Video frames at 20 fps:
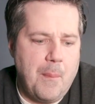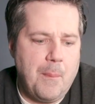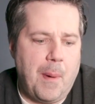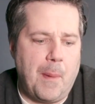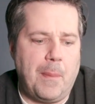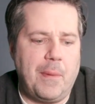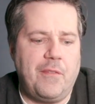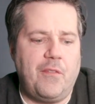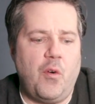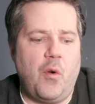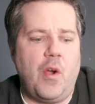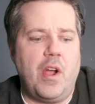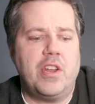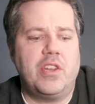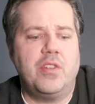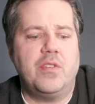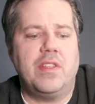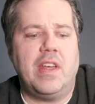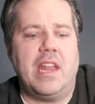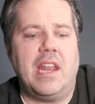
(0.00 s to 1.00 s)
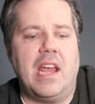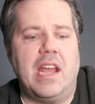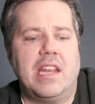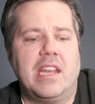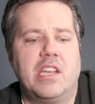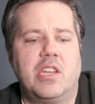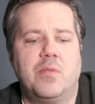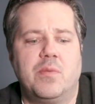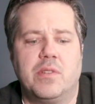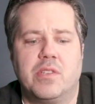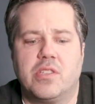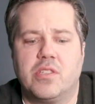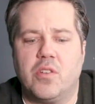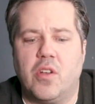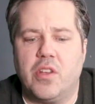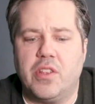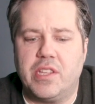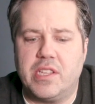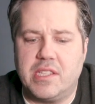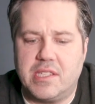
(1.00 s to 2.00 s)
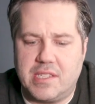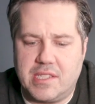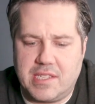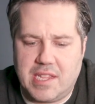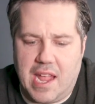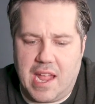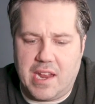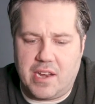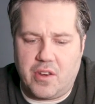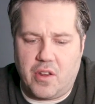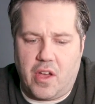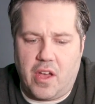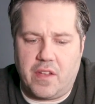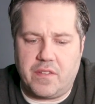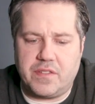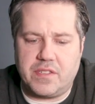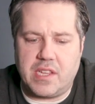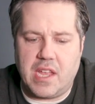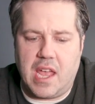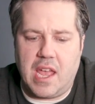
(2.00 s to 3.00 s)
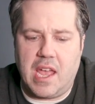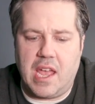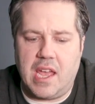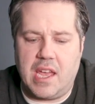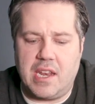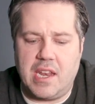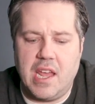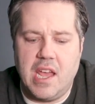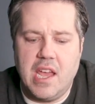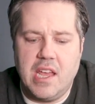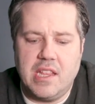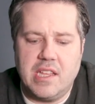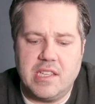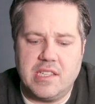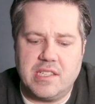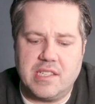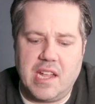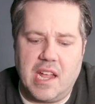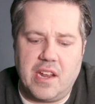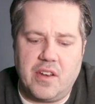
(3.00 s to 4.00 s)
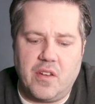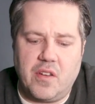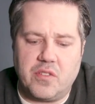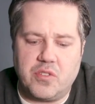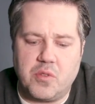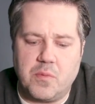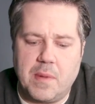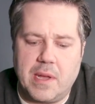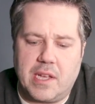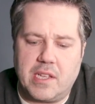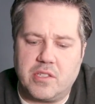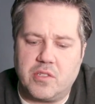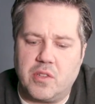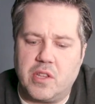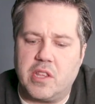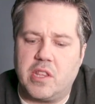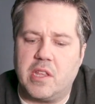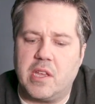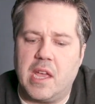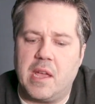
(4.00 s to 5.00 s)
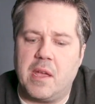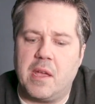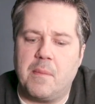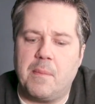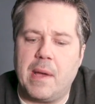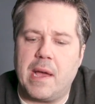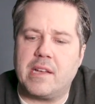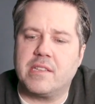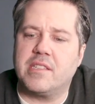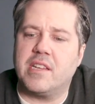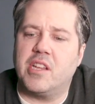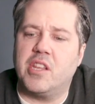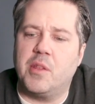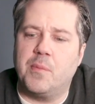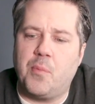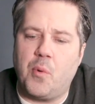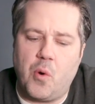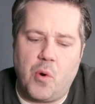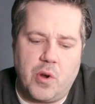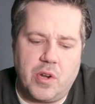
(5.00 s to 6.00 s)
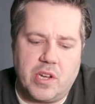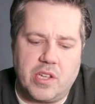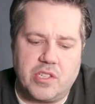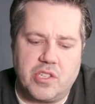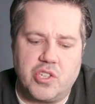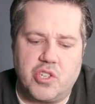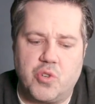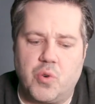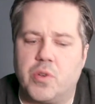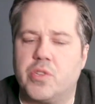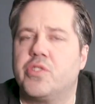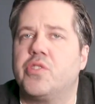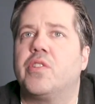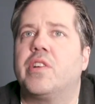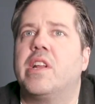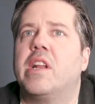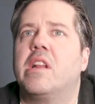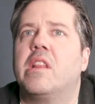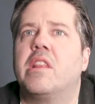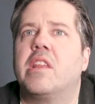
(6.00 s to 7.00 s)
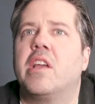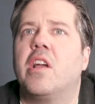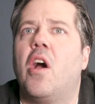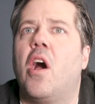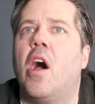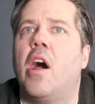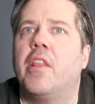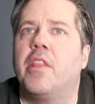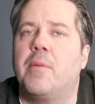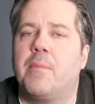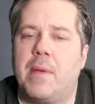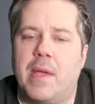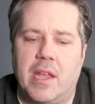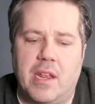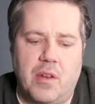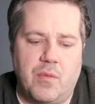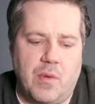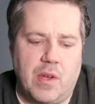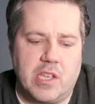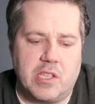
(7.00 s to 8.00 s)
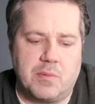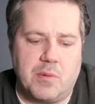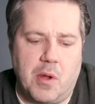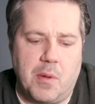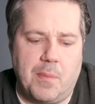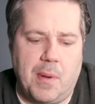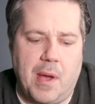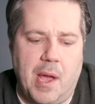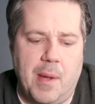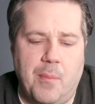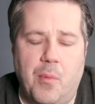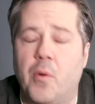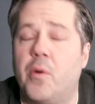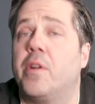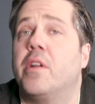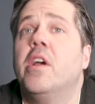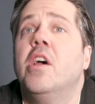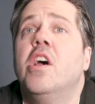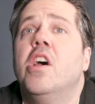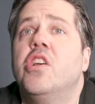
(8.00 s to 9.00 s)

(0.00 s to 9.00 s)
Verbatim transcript: But before I do that, I need to install these standoffs, and these standoffs will make it so that the backside of the board doesn't short circuit anything on the main Raspberry Pi board.